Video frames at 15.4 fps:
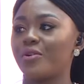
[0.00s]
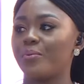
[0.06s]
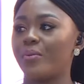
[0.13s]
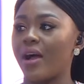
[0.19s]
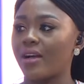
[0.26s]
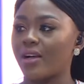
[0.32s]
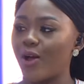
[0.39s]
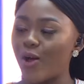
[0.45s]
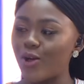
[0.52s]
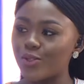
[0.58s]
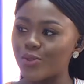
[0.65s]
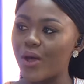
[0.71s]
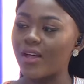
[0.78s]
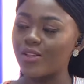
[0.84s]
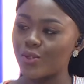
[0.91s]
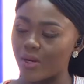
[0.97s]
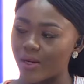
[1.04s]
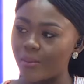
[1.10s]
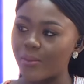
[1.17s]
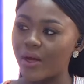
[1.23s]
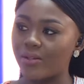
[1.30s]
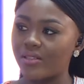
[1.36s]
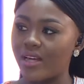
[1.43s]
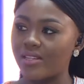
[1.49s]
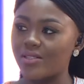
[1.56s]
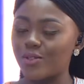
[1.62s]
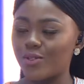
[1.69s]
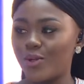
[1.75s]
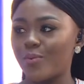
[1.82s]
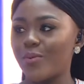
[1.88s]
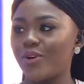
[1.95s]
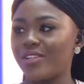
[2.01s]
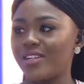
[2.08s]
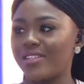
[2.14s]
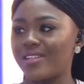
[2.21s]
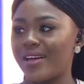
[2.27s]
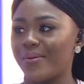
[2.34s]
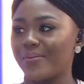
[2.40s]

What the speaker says: you back to talk about that some other time.